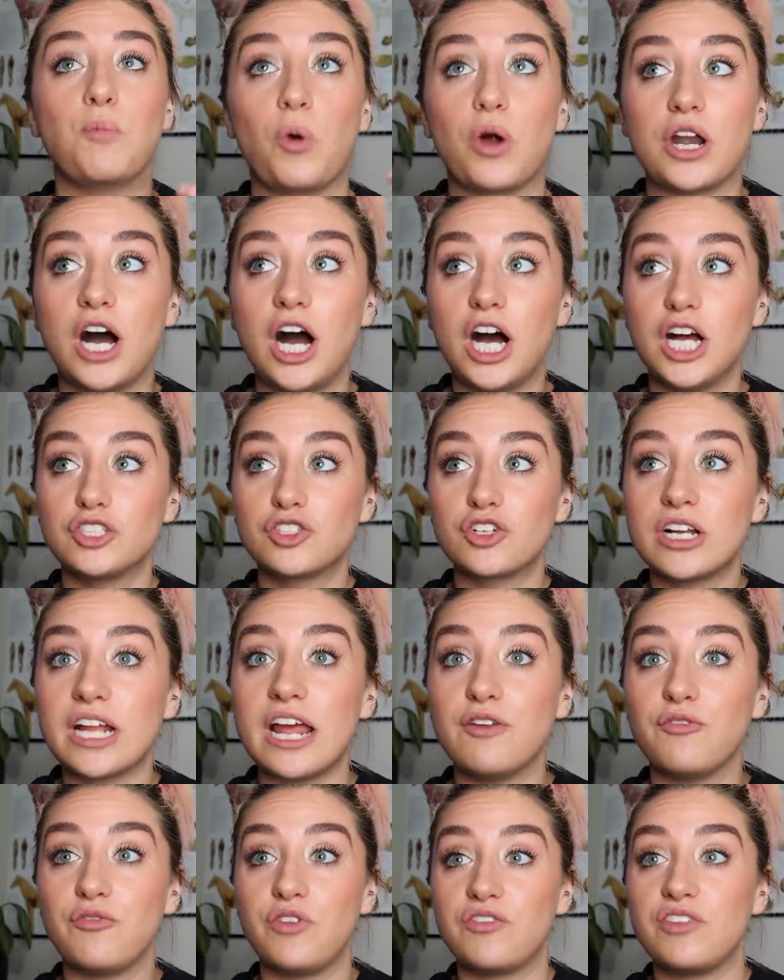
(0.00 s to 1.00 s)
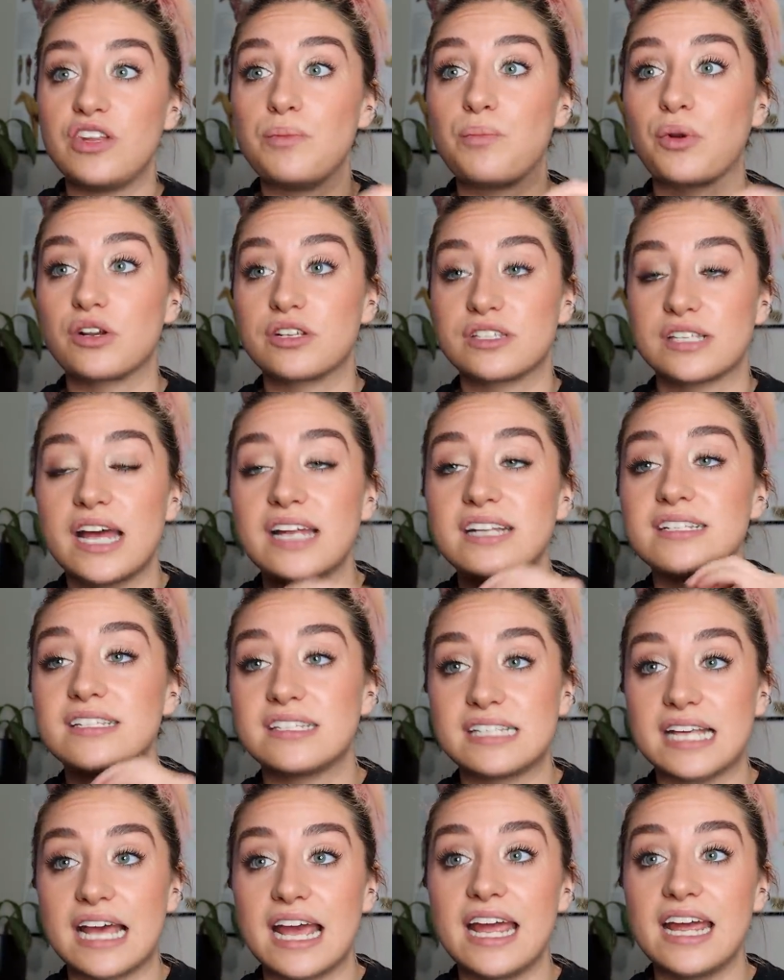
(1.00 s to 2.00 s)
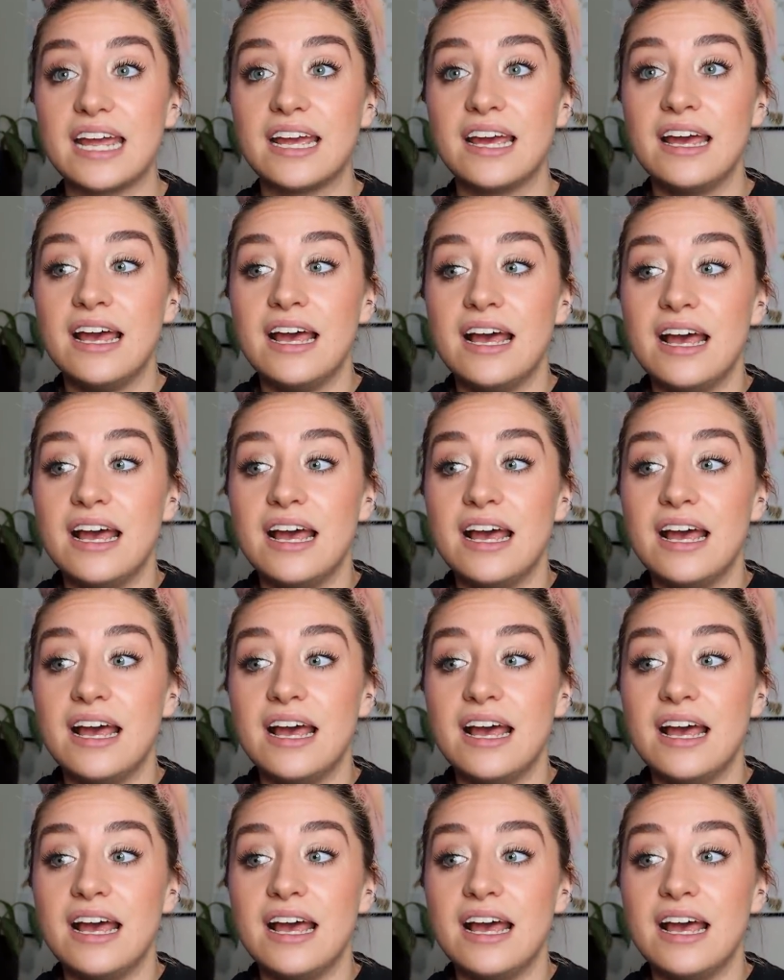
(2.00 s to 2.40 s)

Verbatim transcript: 150% say